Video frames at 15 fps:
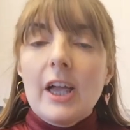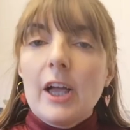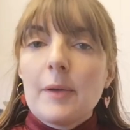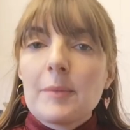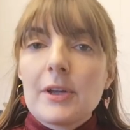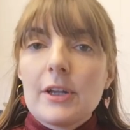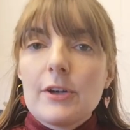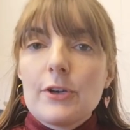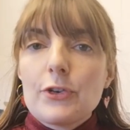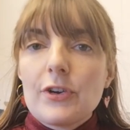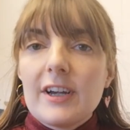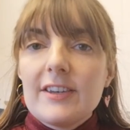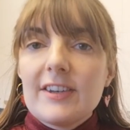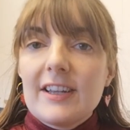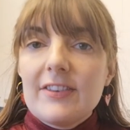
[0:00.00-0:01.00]
I'm going to
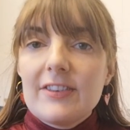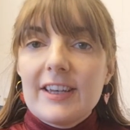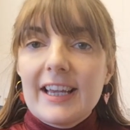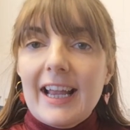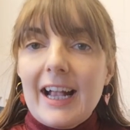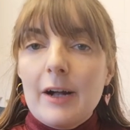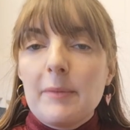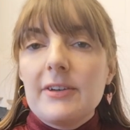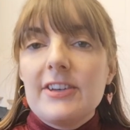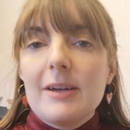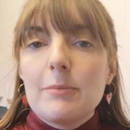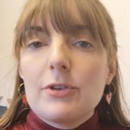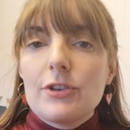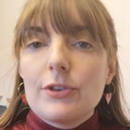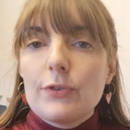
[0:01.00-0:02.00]
try testing out my
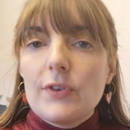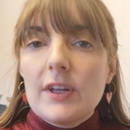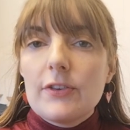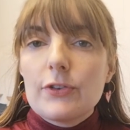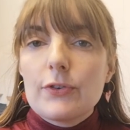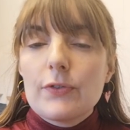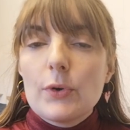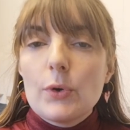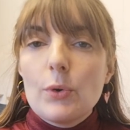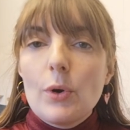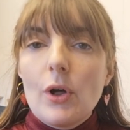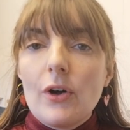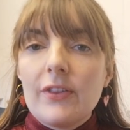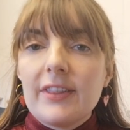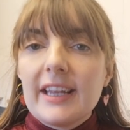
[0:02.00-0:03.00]
temperatures first of
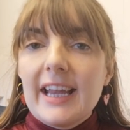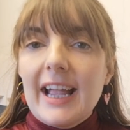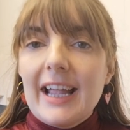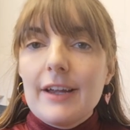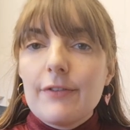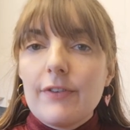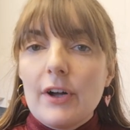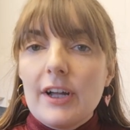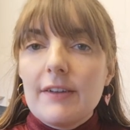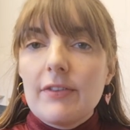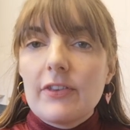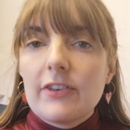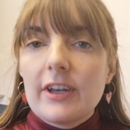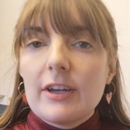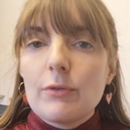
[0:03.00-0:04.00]
all on the A
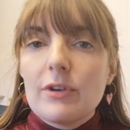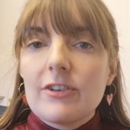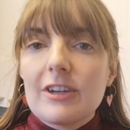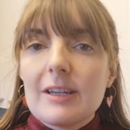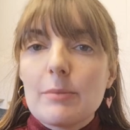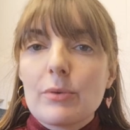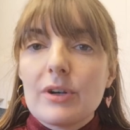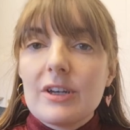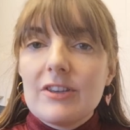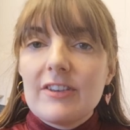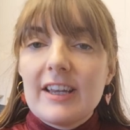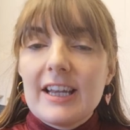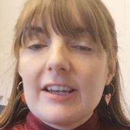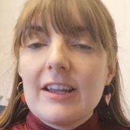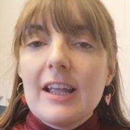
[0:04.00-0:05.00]
five that I originally
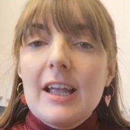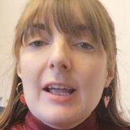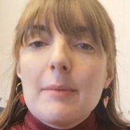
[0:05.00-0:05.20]
printed,